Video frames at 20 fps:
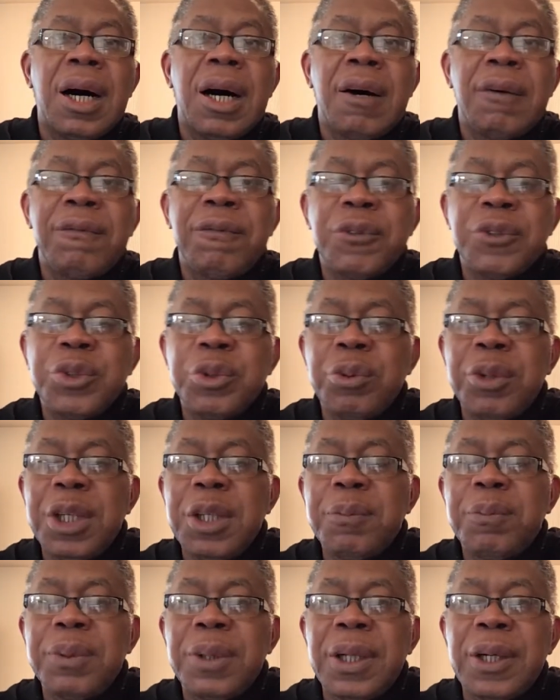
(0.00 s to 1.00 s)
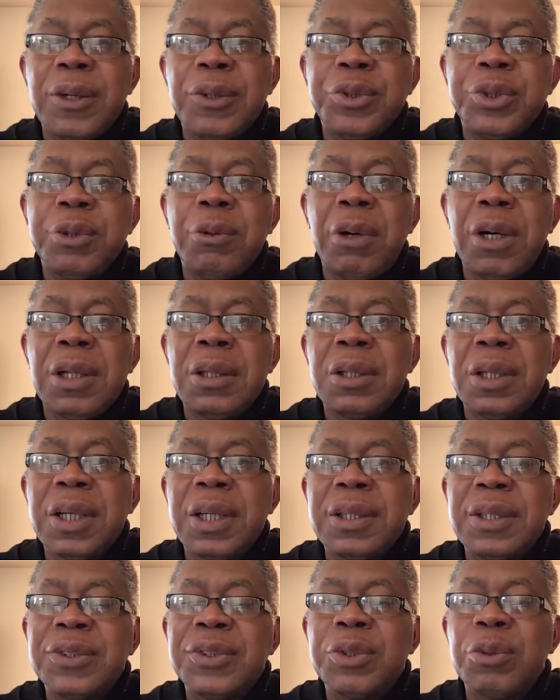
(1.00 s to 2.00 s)
For string players, you want to look at
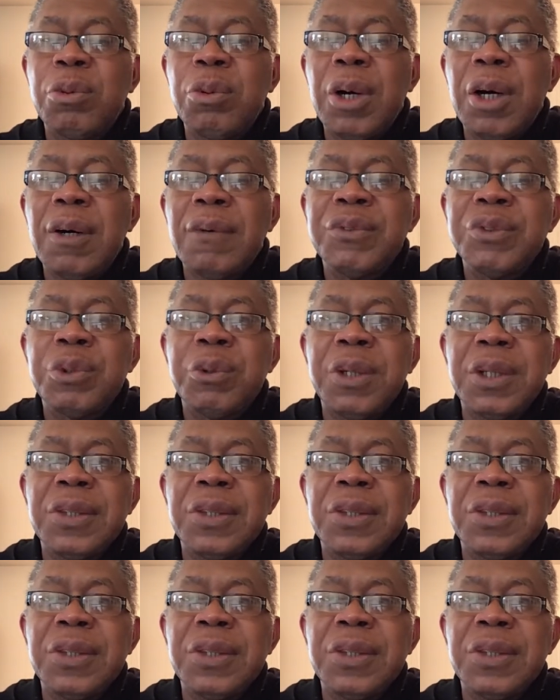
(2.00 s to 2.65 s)
his 12 string